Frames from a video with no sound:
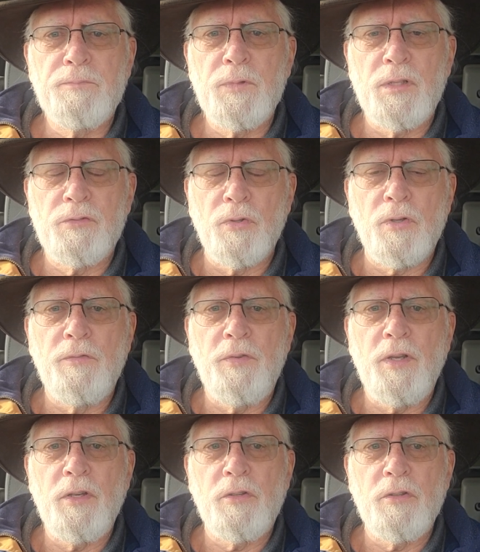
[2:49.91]
It's so
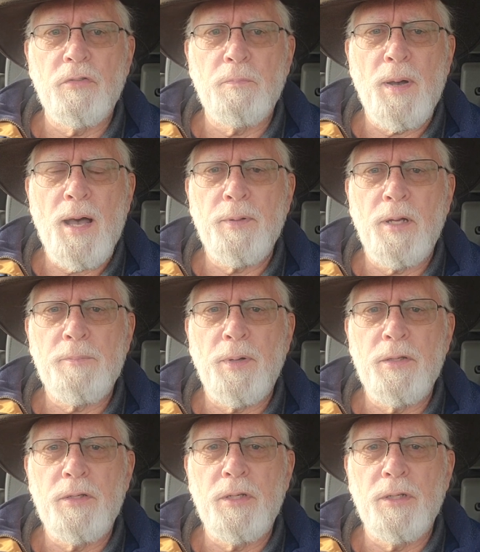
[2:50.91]
convenient to just pop it up
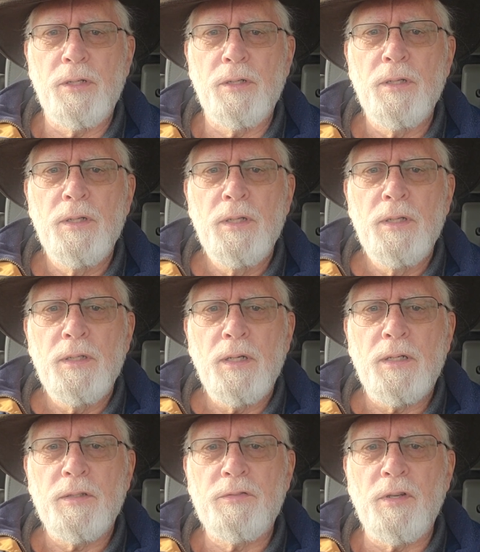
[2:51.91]
on your
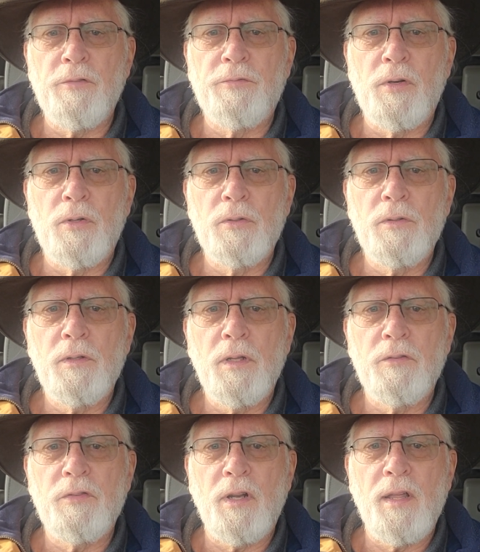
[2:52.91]
cell phone
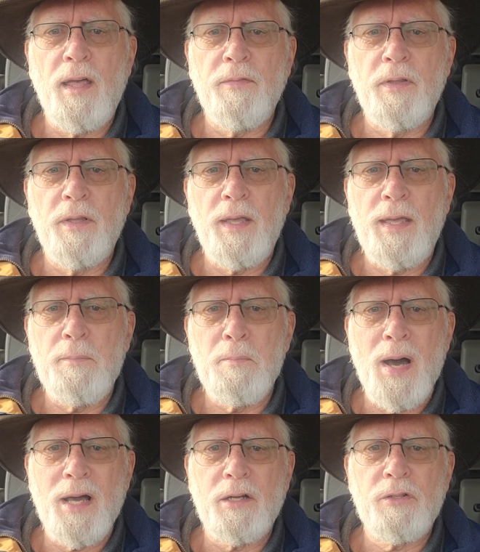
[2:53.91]
instead of having a
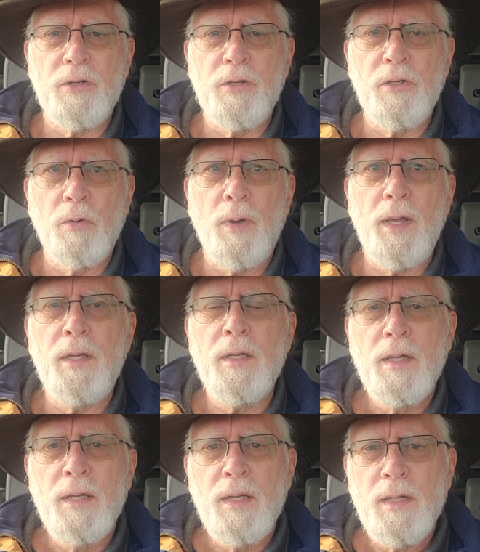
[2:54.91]
monitor in your way.
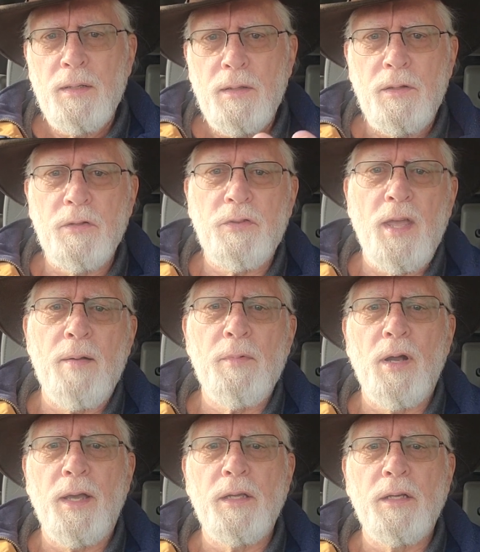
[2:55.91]
This
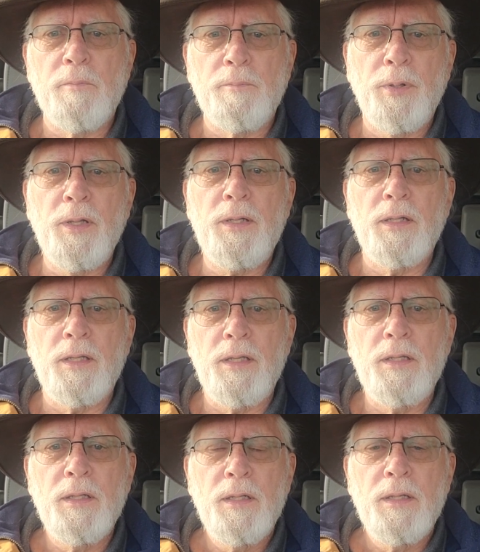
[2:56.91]
camera I can
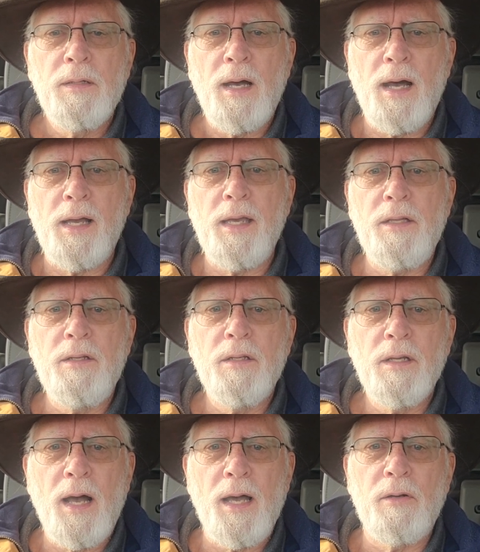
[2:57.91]
completely hide.
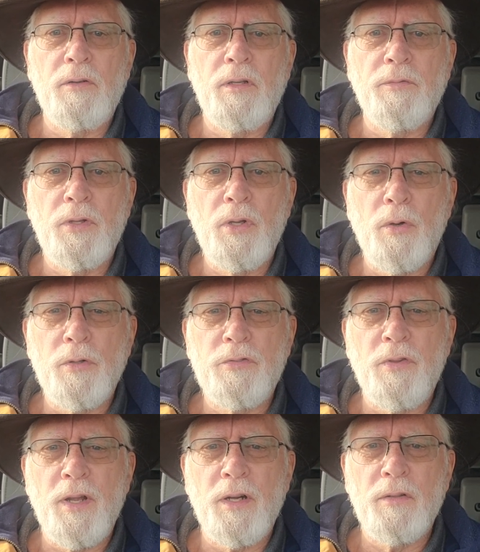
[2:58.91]
I don't even know
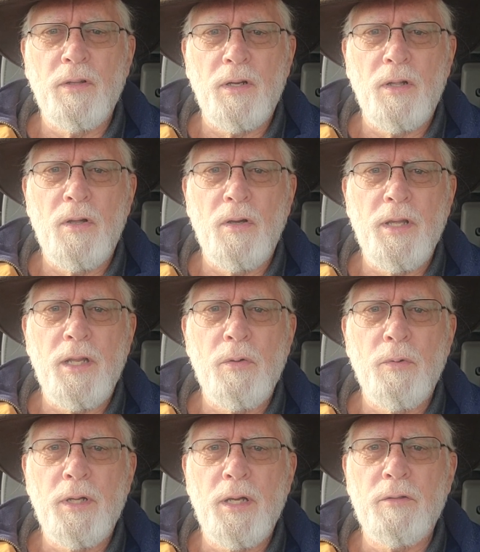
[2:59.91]
it's there, let alone
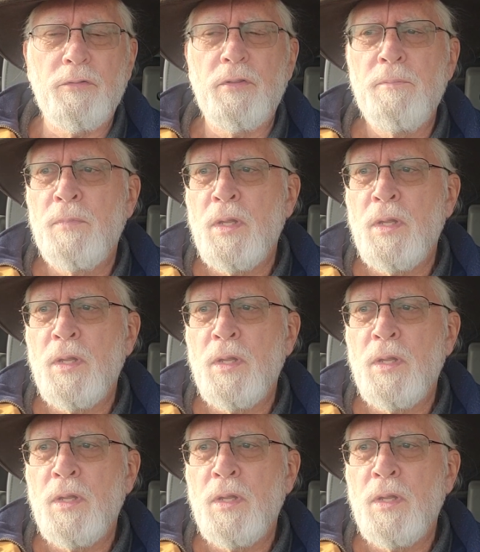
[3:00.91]
anyone else.